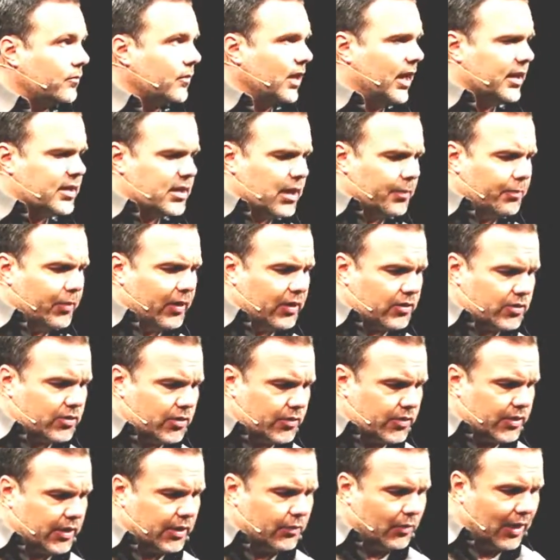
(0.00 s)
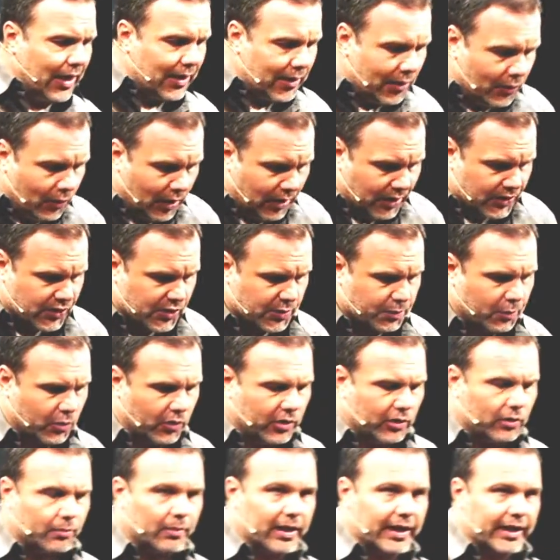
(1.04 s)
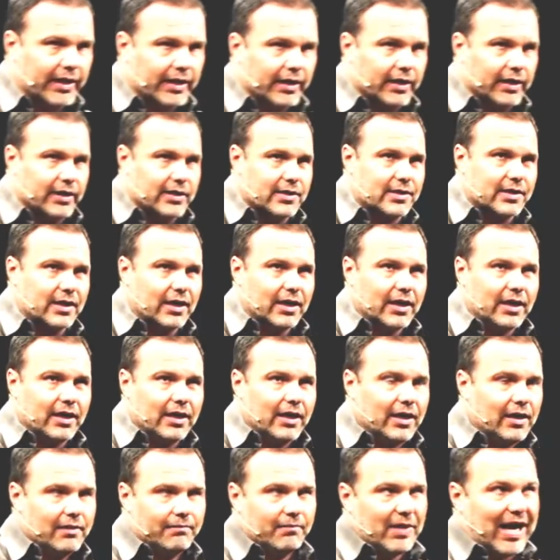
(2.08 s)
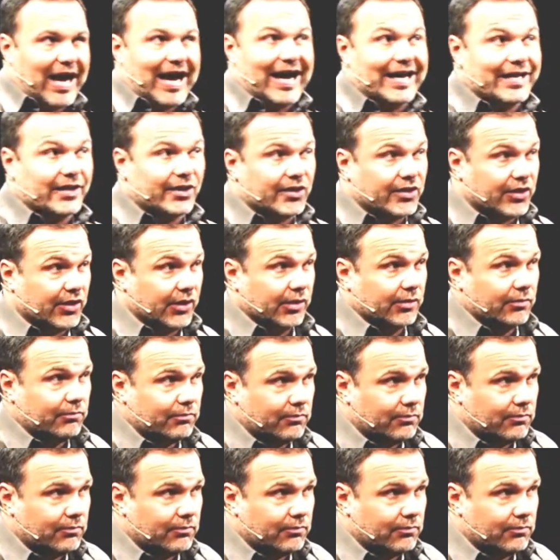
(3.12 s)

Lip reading: And some parents will say, well, I don't want to spoil my kids. I do.